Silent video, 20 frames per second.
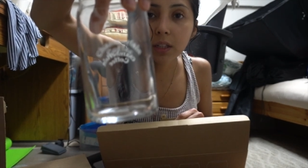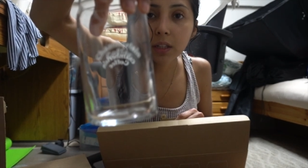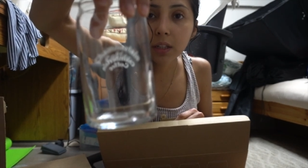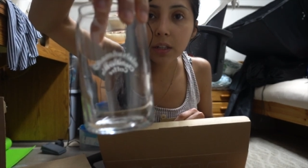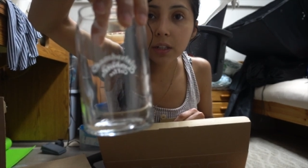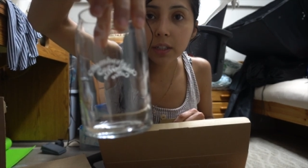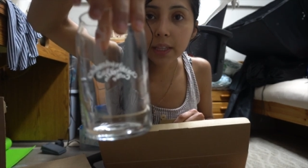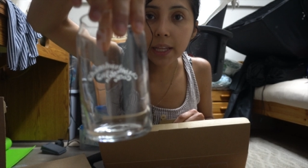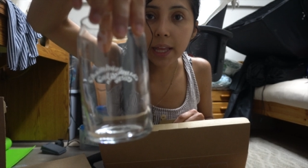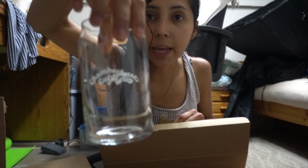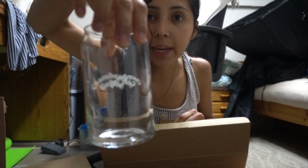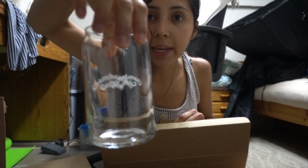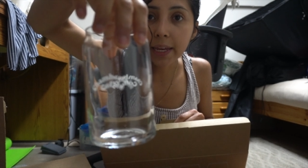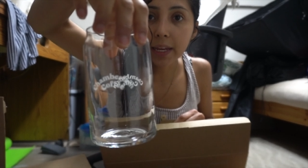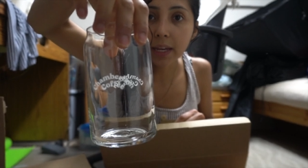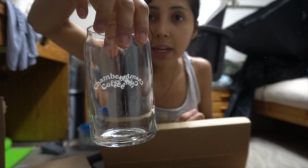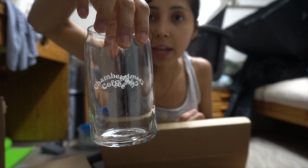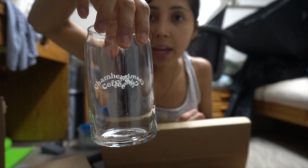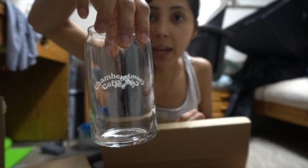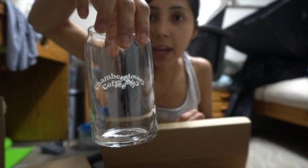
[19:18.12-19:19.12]
look like.
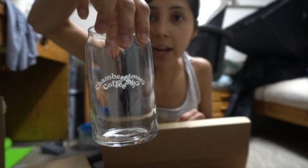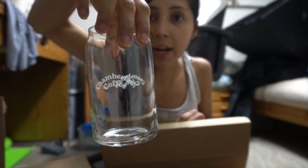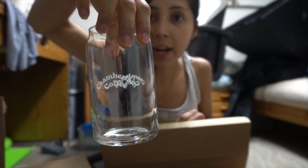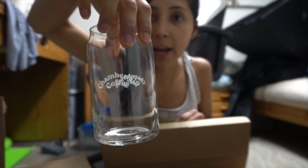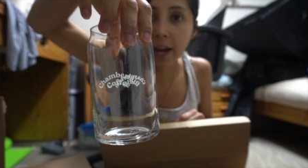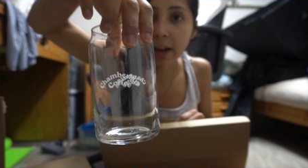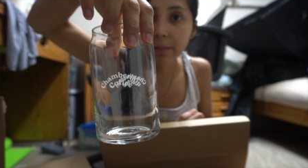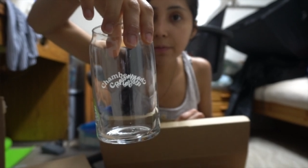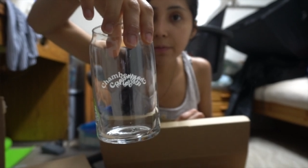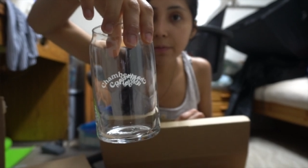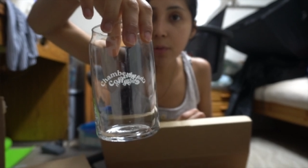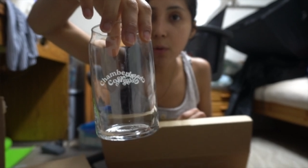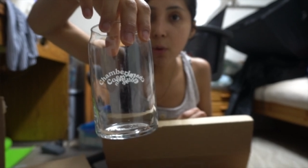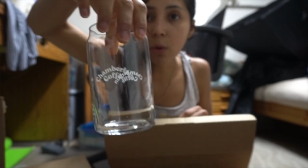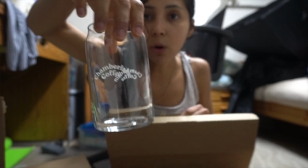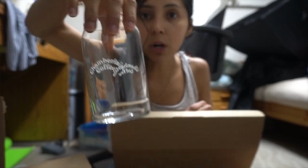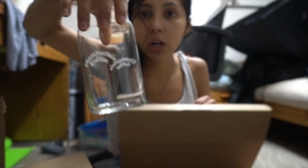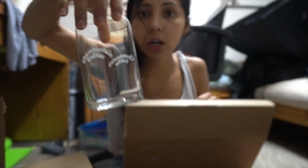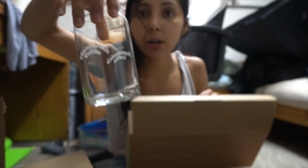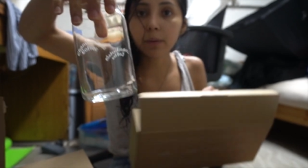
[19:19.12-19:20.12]
And I have
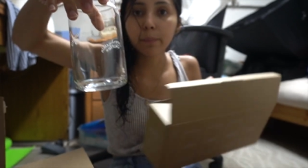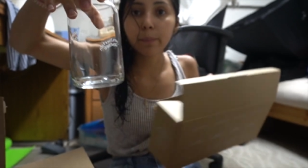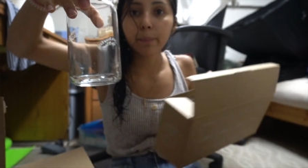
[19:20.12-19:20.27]
four.